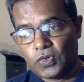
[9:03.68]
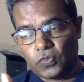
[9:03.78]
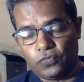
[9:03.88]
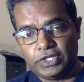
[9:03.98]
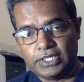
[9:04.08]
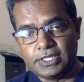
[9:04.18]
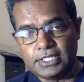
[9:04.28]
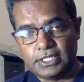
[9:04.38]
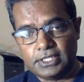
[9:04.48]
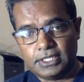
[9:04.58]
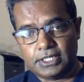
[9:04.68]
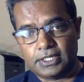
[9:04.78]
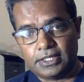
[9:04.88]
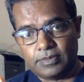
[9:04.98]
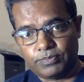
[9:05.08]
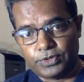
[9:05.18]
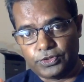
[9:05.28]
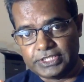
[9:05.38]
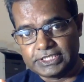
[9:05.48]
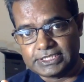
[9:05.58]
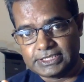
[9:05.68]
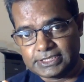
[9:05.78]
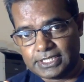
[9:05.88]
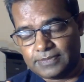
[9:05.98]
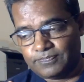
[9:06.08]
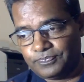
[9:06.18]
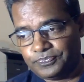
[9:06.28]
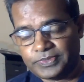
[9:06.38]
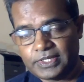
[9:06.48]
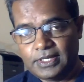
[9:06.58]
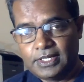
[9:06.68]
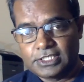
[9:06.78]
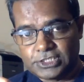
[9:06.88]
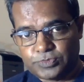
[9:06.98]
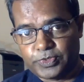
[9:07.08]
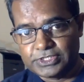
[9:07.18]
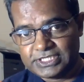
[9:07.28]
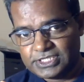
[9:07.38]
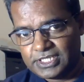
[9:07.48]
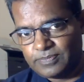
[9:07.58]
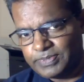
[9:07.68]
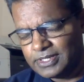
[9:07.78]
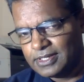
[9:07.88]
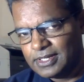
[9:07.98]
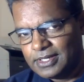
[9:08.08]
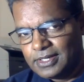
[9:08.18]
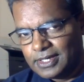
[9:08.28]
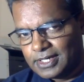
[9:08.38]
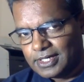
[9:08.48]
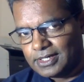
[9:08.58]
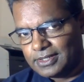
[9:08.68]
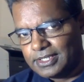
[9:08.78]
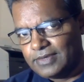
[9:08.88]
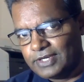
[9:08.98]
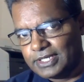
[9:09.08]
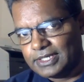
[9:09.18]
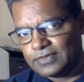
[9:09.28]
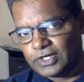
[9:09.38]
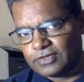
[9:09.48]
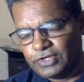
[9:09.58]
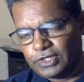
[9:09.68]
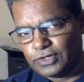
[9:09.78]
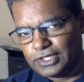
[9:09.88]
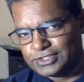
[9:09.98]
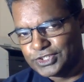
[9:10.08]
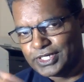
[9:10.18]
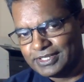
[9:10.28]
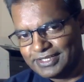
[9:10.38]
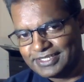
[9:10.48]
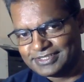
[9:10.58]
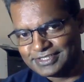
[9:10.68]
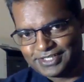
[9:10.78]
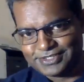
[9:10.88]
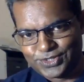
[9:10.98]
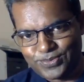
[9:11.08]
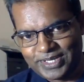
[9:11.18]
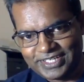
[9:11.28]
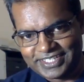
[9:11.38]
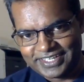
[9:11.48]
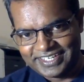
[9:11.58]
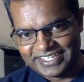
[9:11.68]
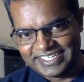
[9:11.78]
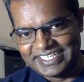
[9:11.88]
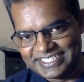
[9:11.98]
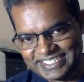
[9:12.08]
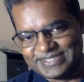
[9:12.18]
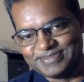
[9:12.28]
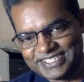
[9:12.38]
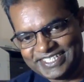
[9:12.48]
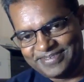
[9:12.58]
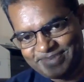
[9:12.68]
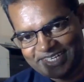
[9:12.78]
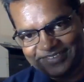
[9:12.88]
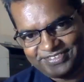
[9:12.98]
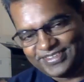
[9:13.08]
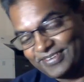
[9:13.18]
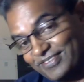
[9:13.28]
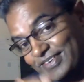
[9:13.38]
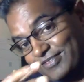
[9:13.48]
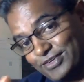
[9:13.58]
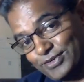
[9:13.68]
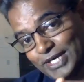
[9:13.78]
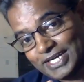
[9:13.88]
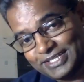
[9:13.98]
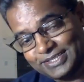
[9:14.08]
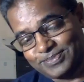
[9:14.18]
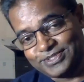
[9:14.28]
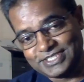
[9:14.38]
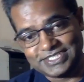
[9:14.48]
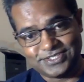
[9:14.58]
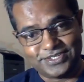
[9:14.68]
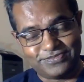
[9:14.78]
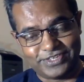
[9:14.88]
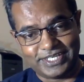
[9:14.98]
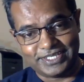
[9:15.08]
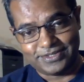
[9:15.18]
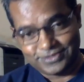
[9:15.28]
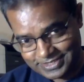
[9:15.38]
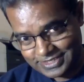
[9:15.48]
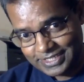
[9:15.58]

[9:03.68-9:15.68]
with the employer's sponsorship. They will get what we call sorry, there's so many technical terms here, but if you are in the process, you'll find out